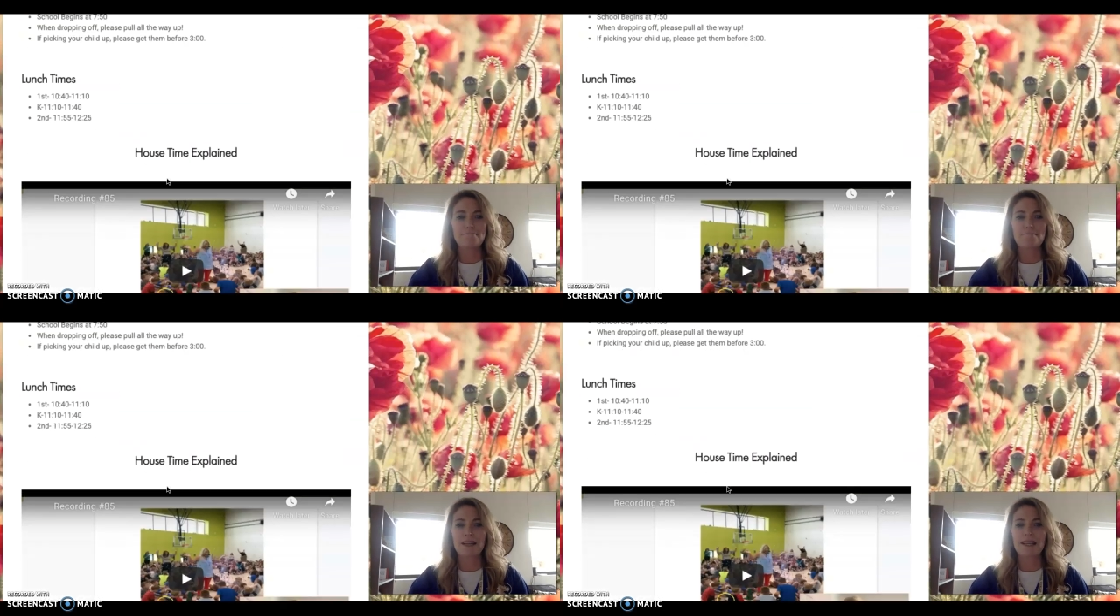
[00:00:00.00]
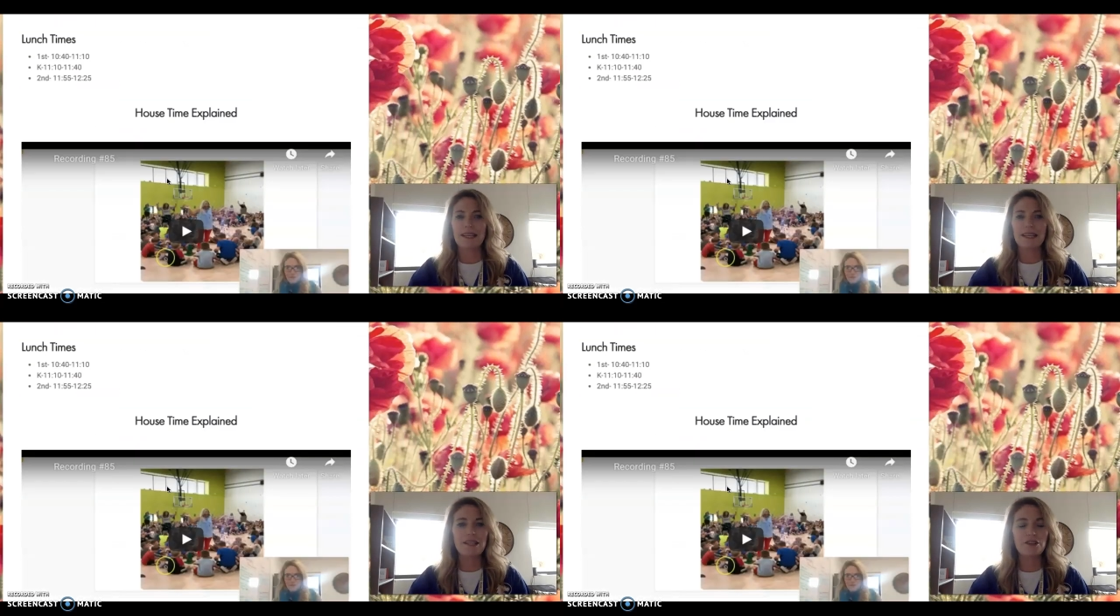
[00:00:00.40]

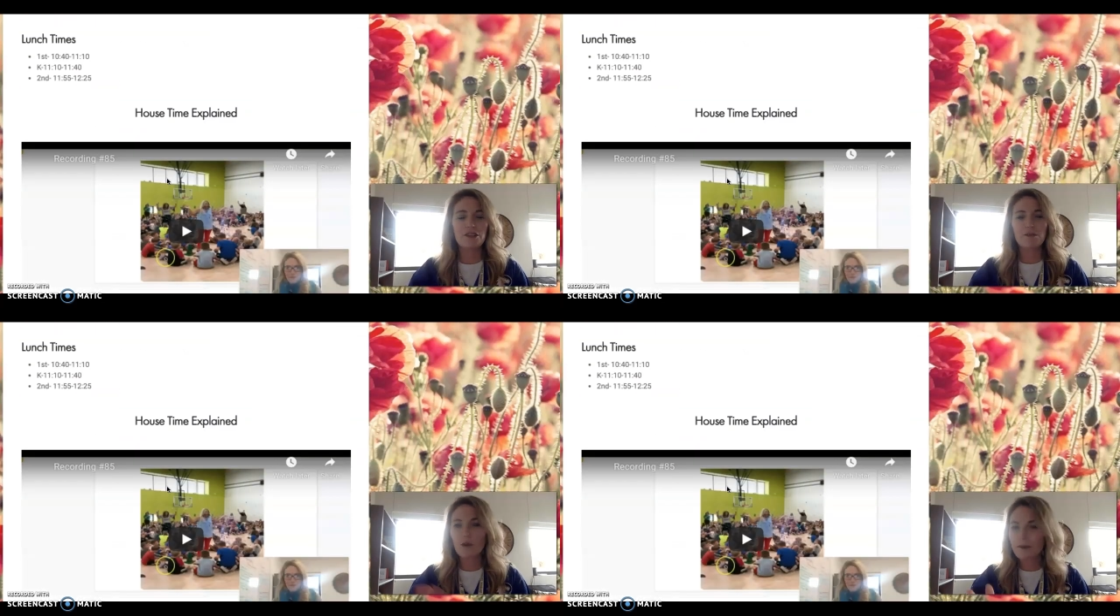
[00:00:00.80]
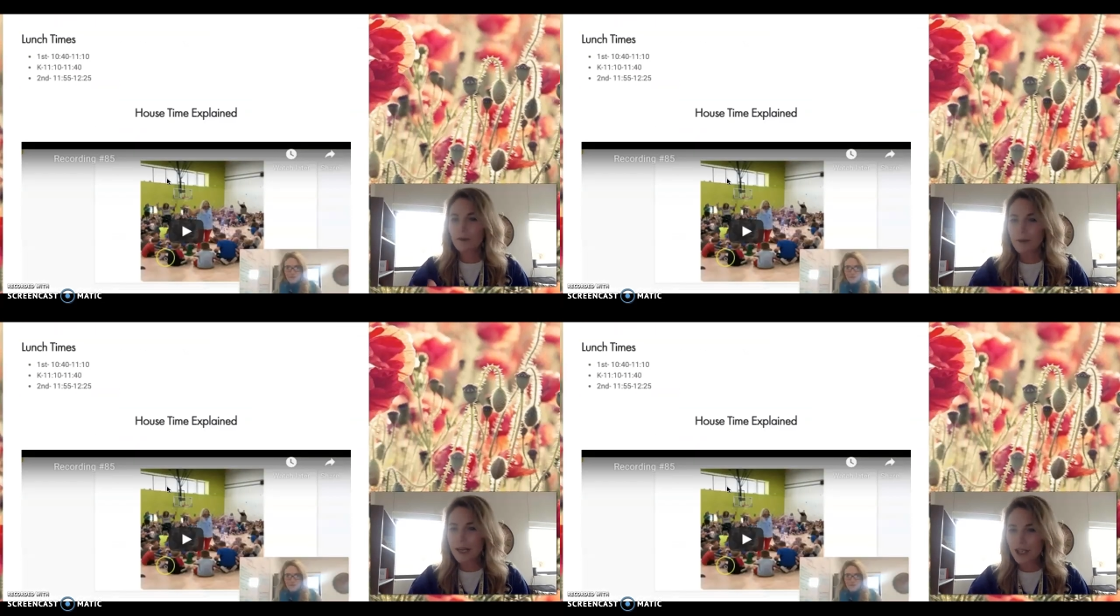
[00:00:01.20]
Again, here's some more
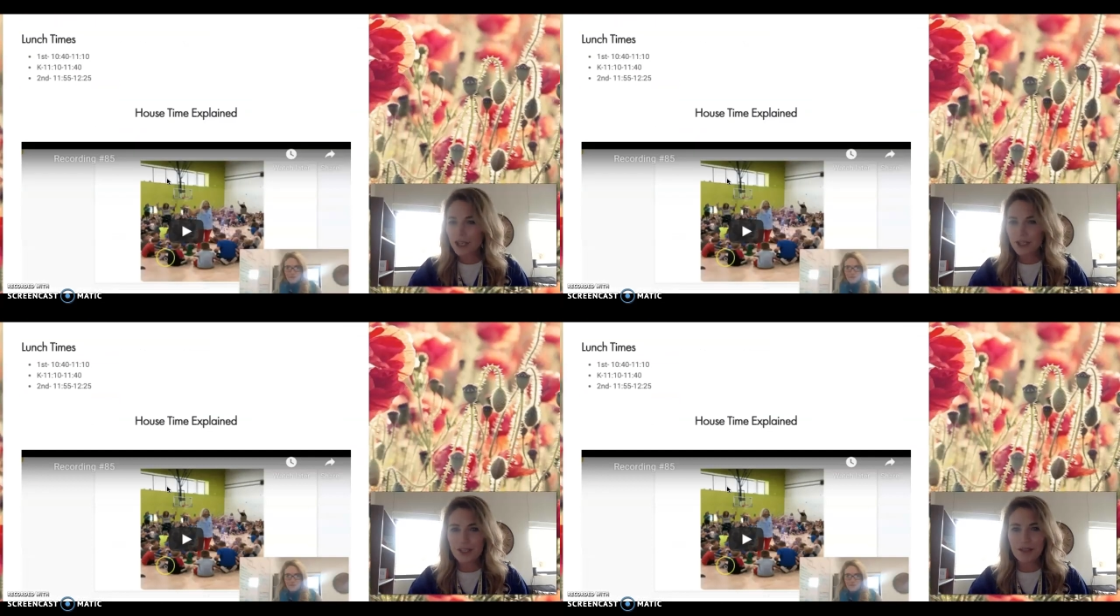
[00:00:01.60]
information just